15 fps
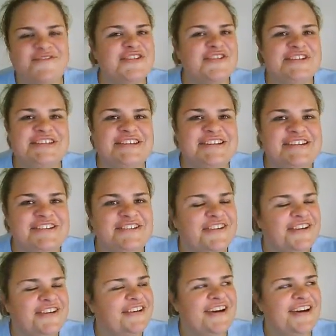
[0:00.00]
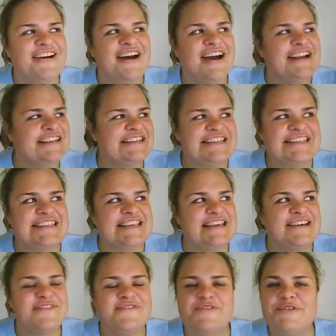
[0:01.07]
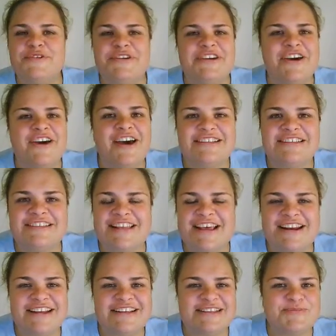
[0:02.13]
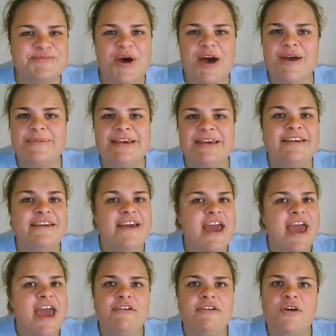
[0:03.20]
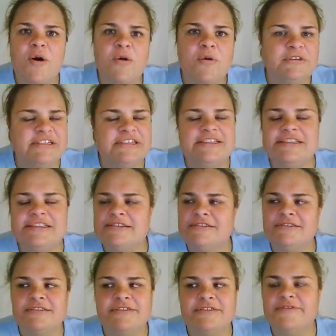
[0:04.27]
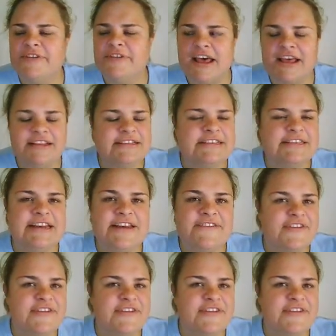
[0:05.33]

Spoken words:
not, I just think of all you guys that inspire me, how cold it is and the floods and